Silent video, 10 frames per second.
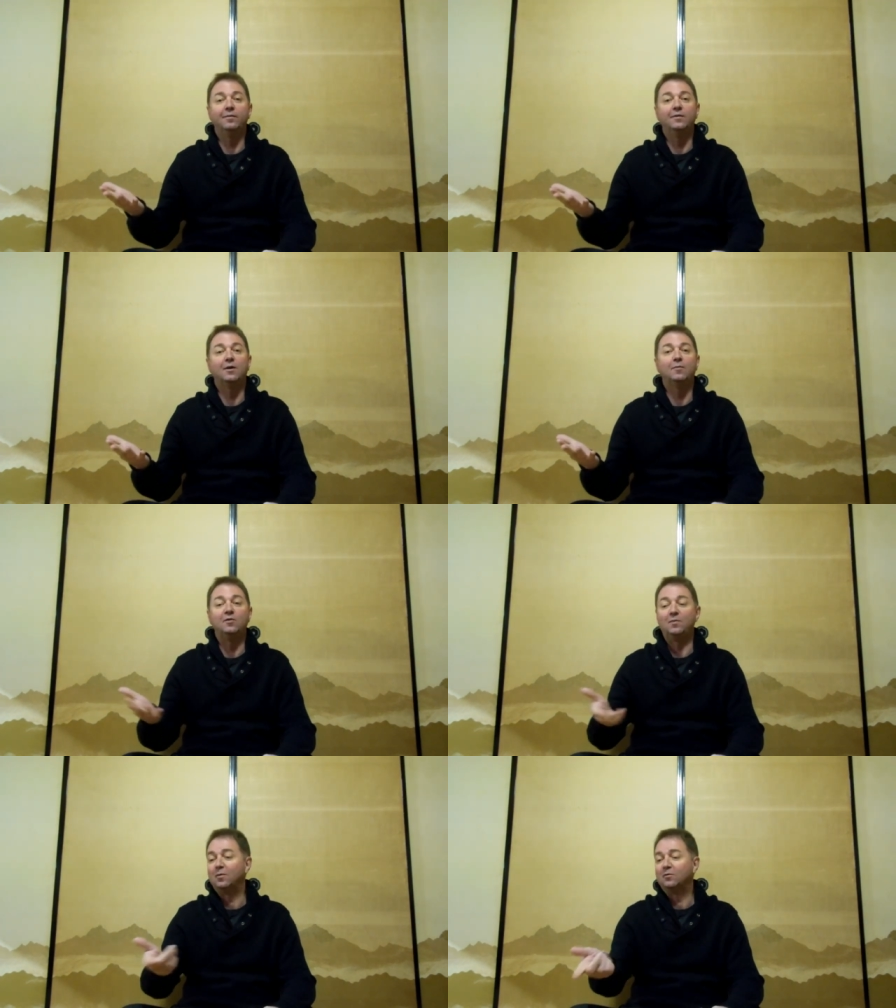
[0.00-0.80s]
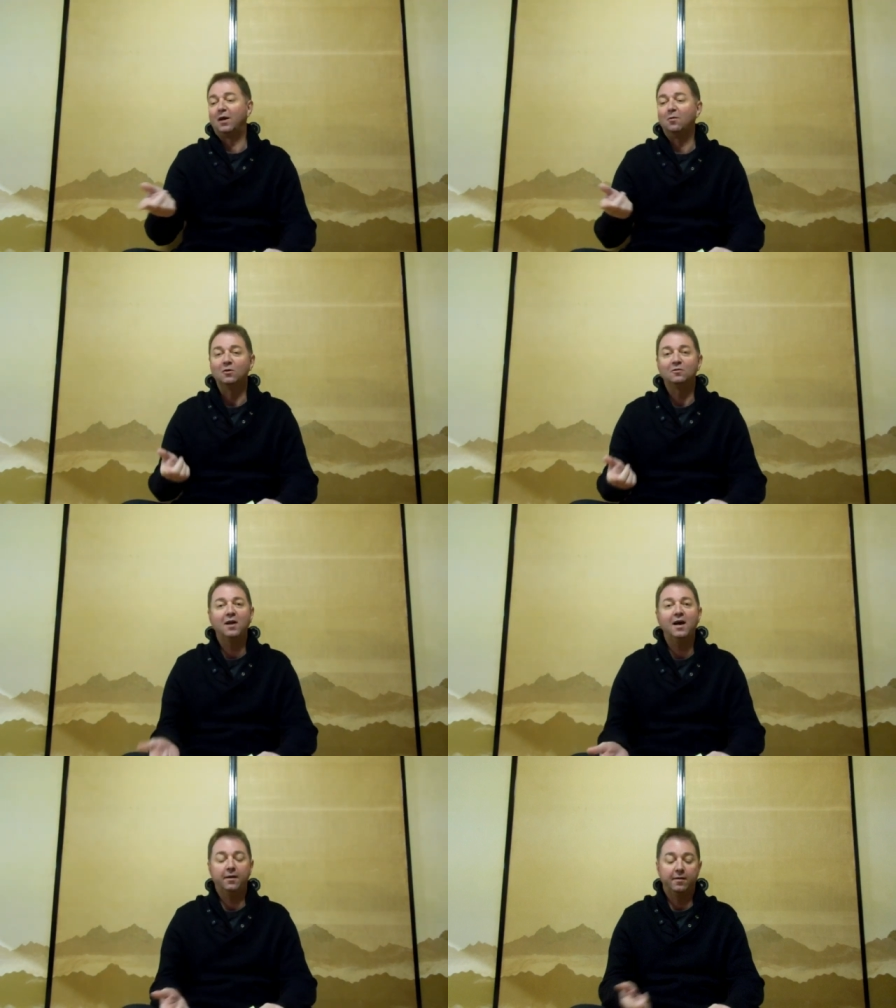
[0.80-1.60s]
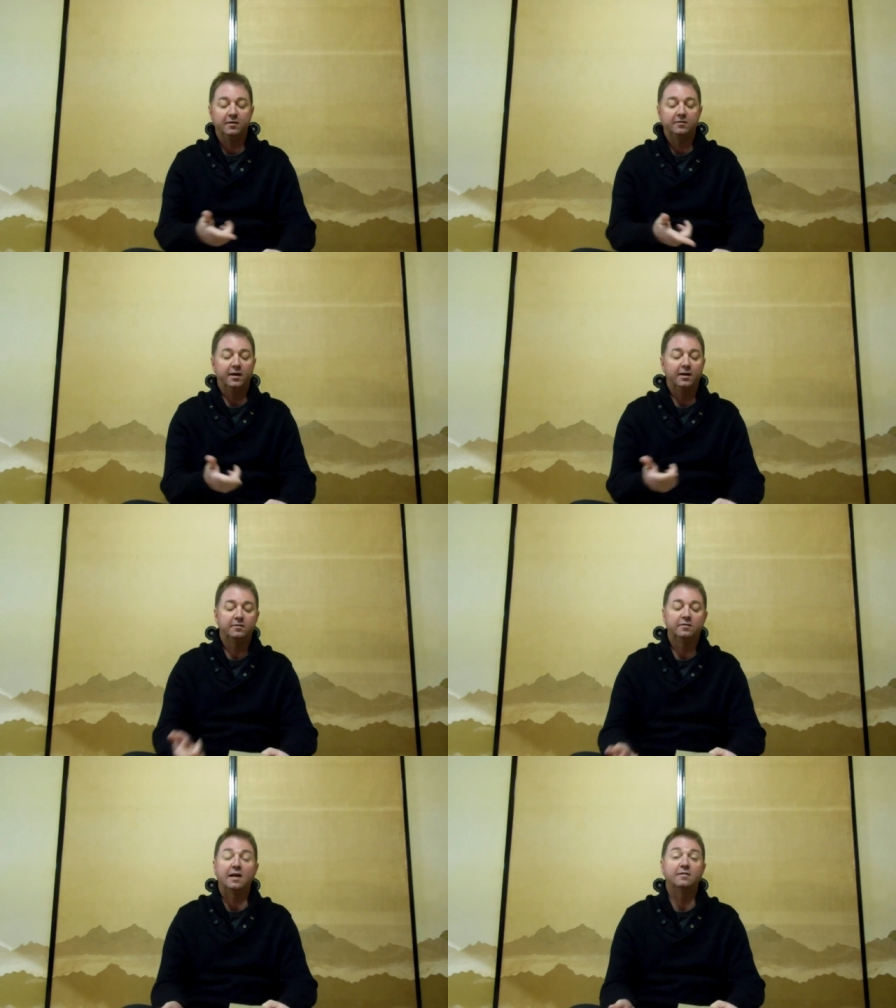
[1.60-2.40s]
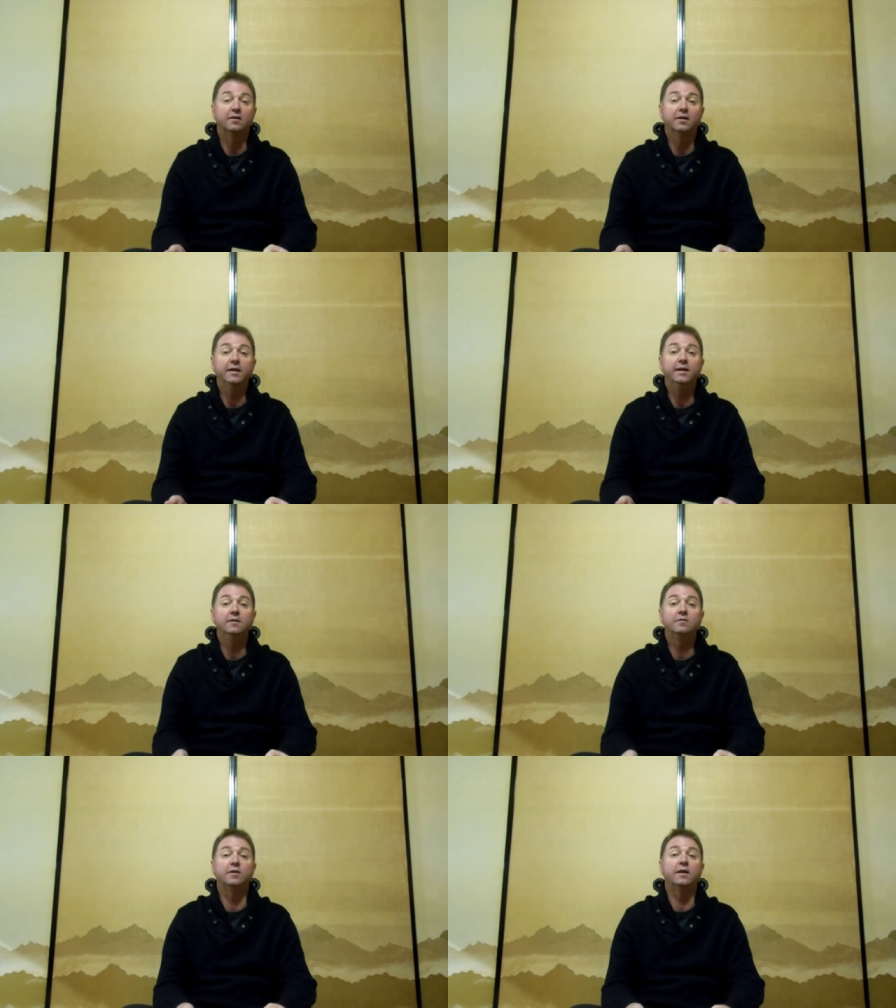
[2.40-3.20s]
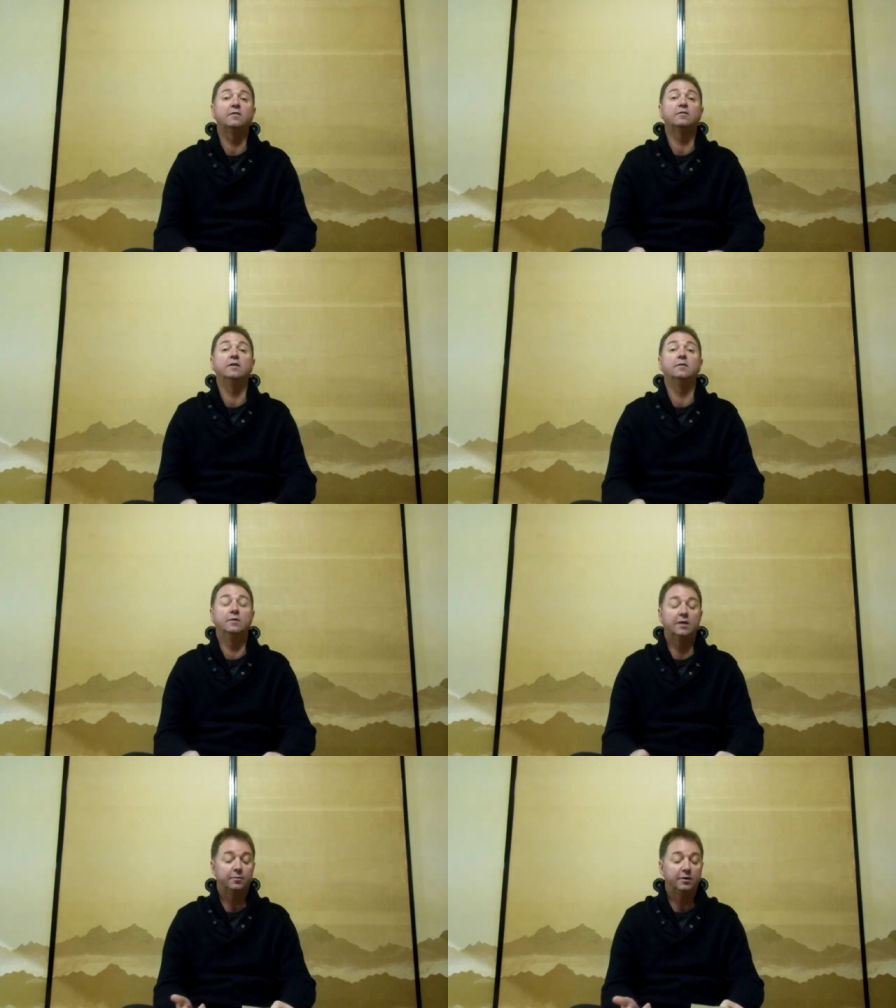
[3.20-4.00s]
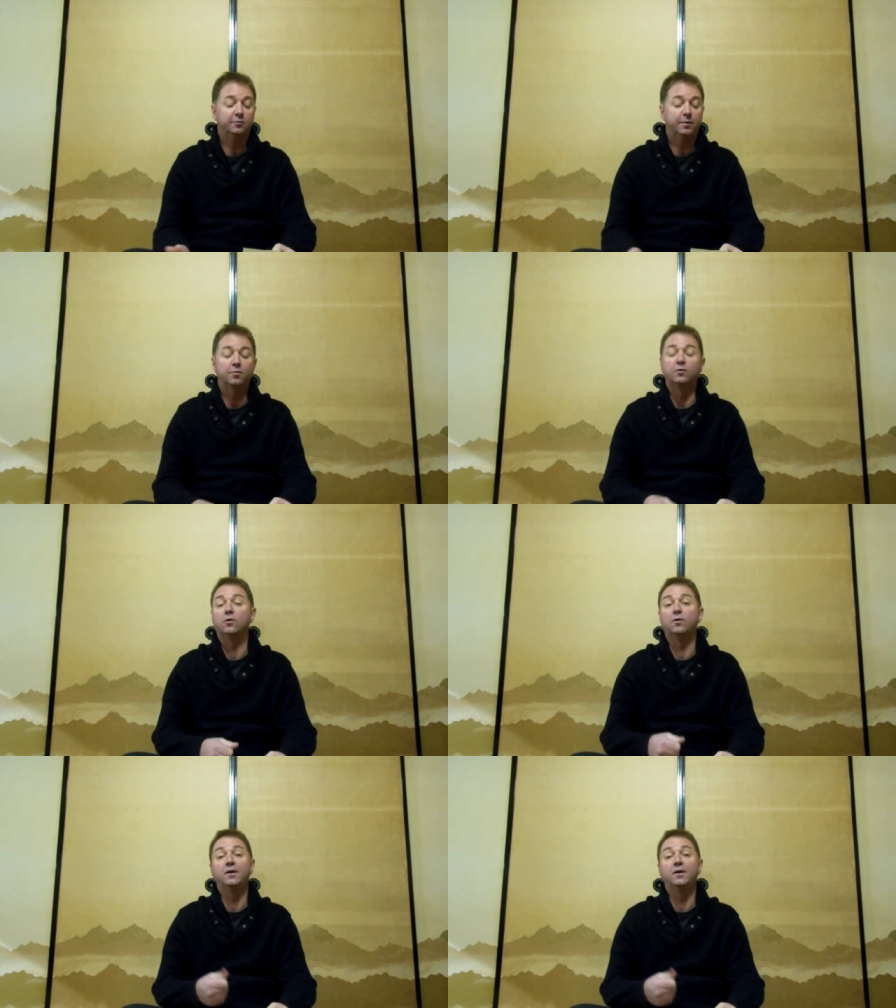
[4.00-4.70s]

Japanese people say, what's that? And they say it's gasoline, so gasoline, Japanese people call